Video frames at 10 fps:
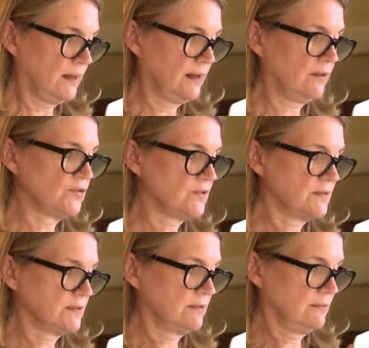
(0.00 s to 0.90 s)
and I'll
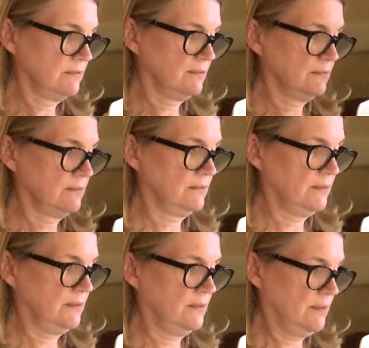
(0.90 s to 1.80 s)
just
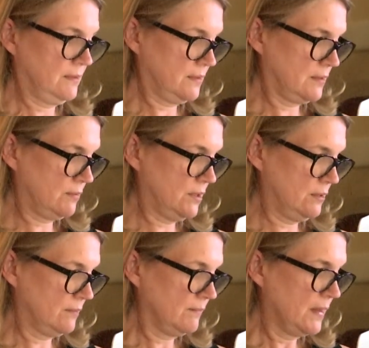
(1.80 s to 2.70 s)
go here,